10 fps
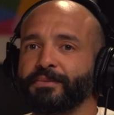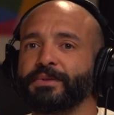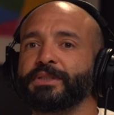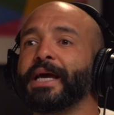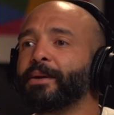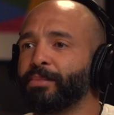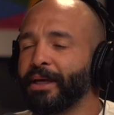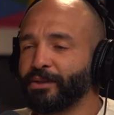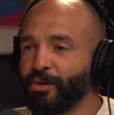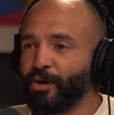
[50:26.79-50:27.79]
second
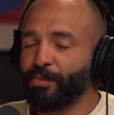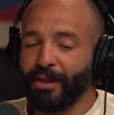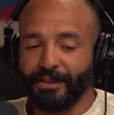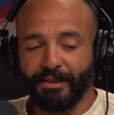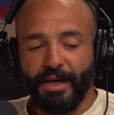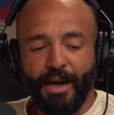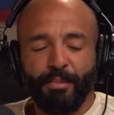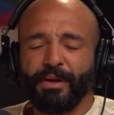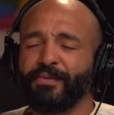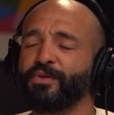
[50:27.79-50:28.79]
place or third place.
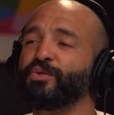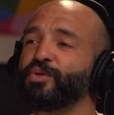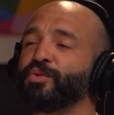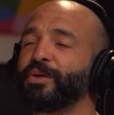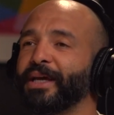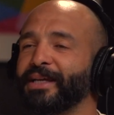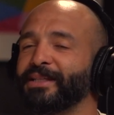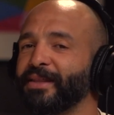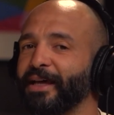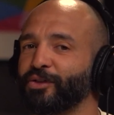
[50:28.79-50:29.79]
But if you do get
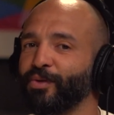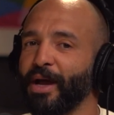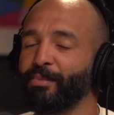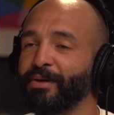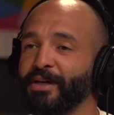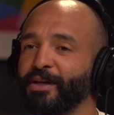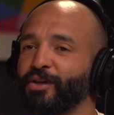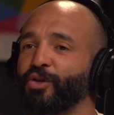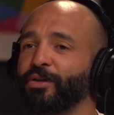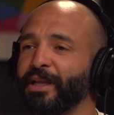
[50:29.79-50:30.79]
into that trap,
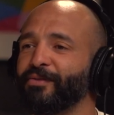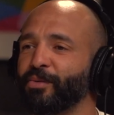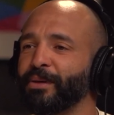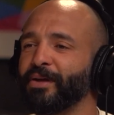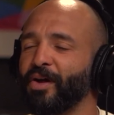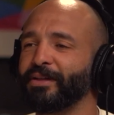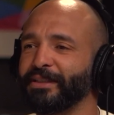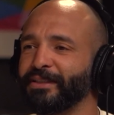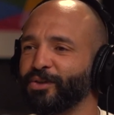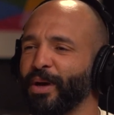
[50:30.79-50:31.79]
you'll never be
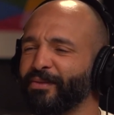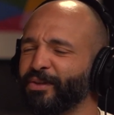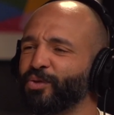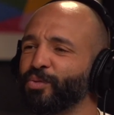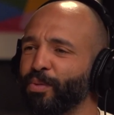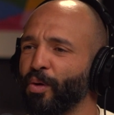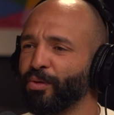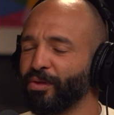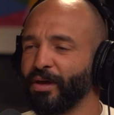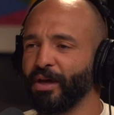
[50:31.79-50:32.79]
radi. You have to do
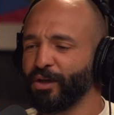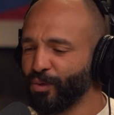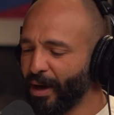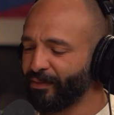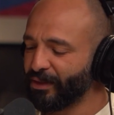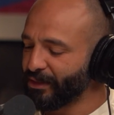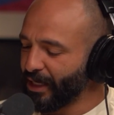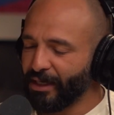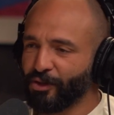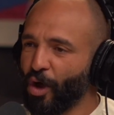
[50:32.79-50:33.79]
both. You have to
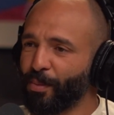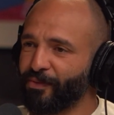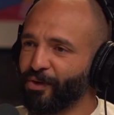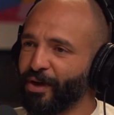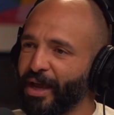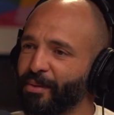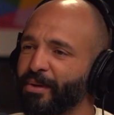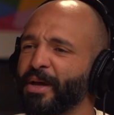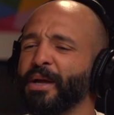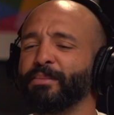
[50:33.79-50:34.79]
stay top of your game,
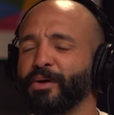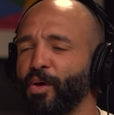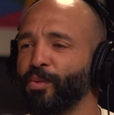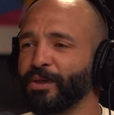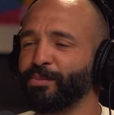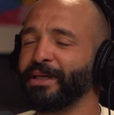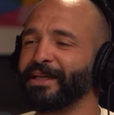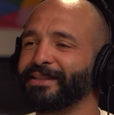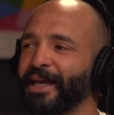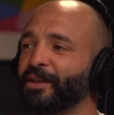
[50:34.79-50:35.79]
but always be
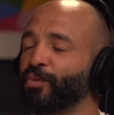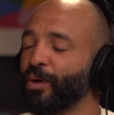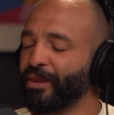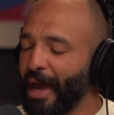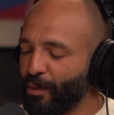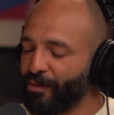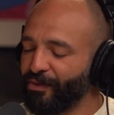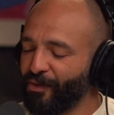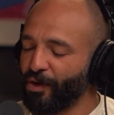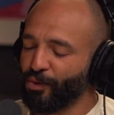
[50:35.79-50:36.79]
content with however
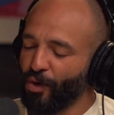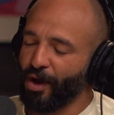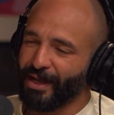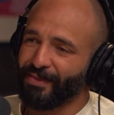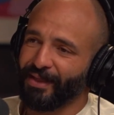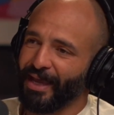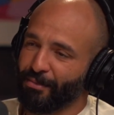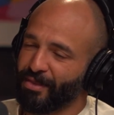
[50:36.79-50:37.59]
far you got in the game